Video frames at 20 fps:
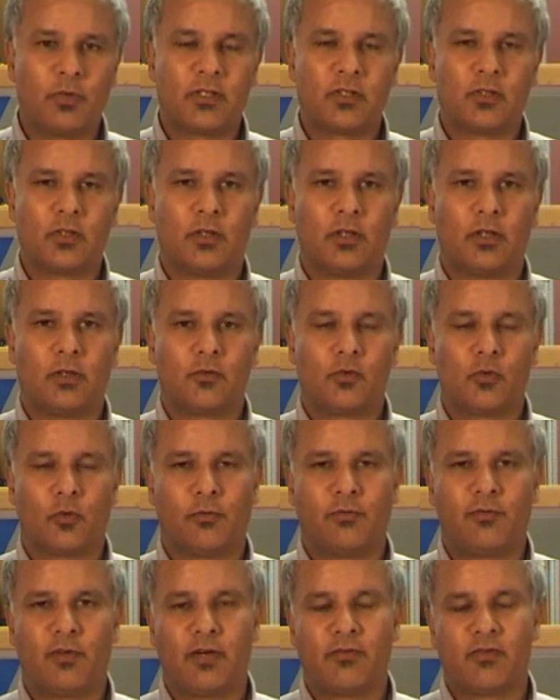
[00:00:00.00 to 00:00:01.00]
return of
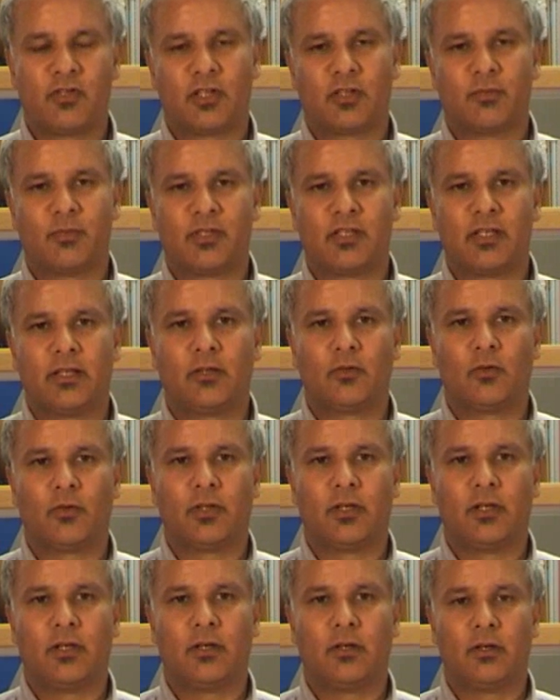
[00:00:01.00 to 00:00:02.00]
sort of 5-6%
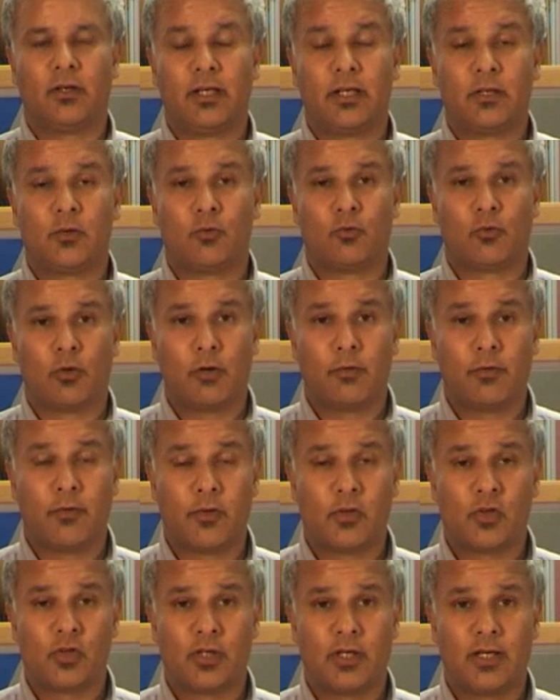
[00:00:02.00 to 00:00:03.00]
on the actual growth
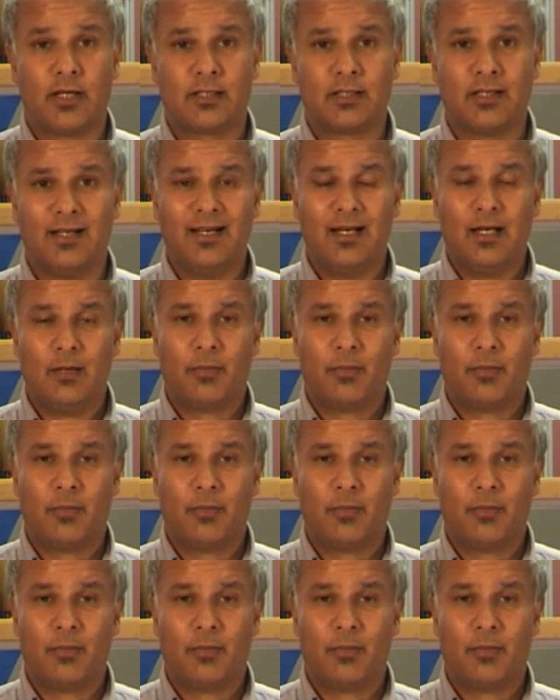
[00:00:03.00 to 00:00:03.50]
of the shares,